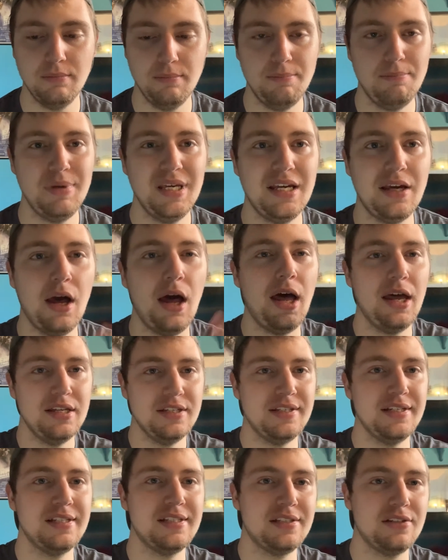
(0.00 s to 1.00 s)

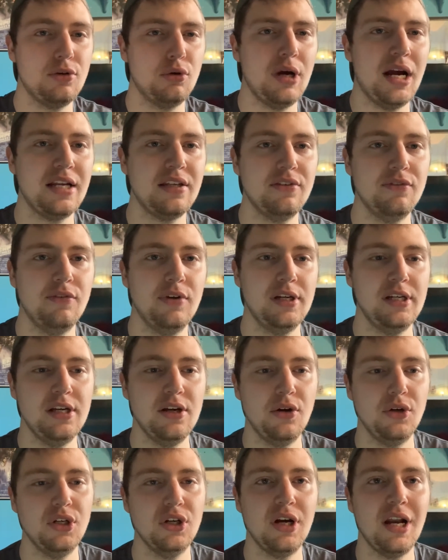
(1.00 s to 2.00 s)
because it's
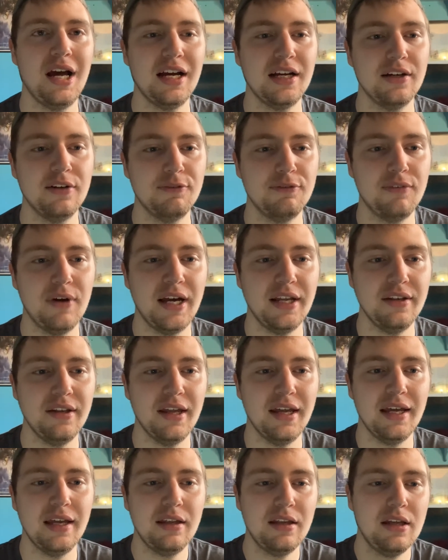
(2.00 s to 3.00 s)
direct-to-video, you're not going to find
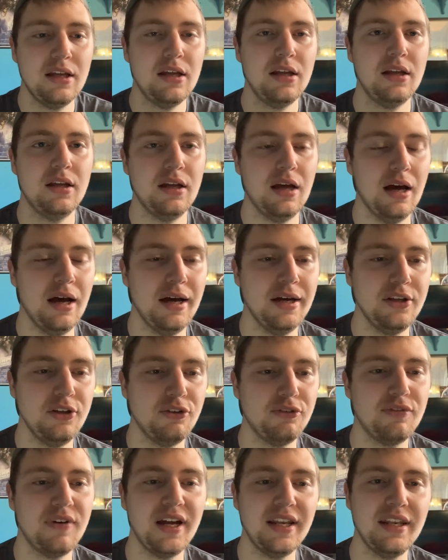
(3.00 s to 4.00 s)
that. You'll
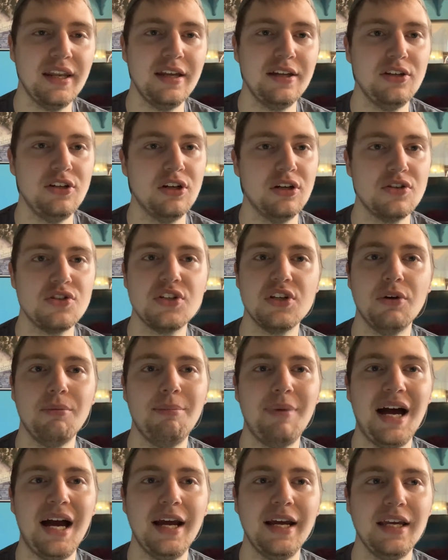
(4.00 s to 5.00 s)
find that you're still
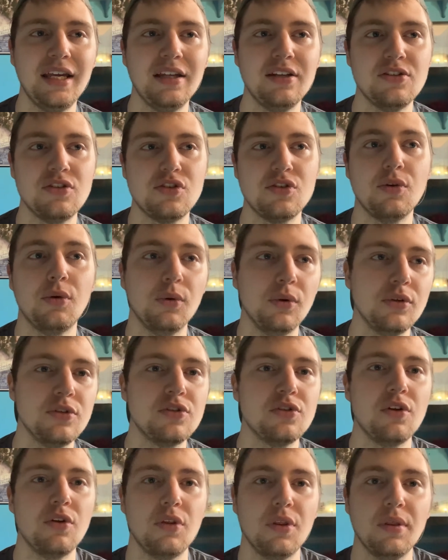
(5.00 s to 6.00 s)
buying it in stores,
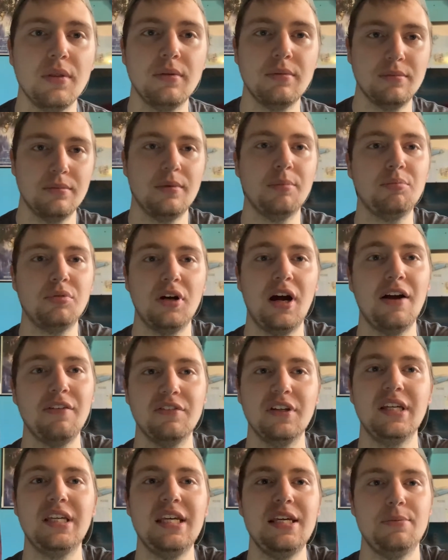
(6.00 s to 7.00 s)
so the
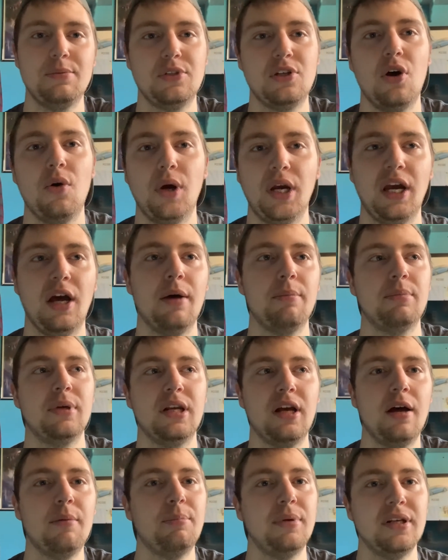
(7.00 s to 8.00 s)
profit keeps going up and
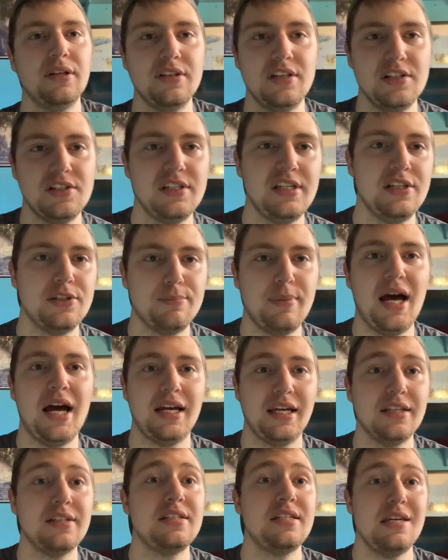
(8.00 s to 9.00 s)
up, and Disney's
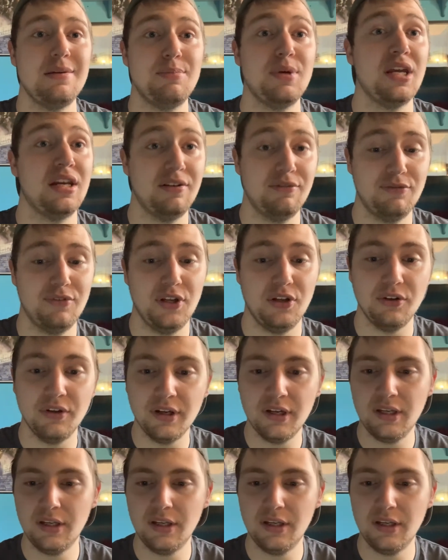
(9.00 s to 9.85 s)
pockets keep getting filled.